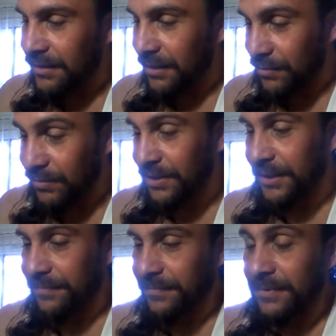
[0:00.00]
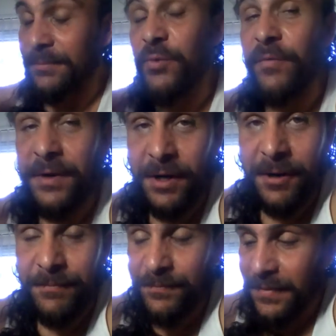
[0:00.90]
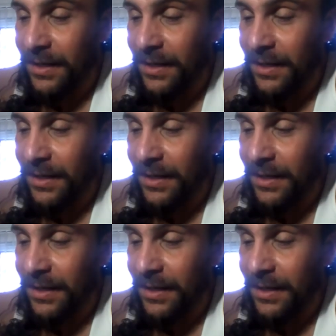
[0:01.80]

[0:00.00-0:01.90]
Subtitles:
Taguchi, moving up.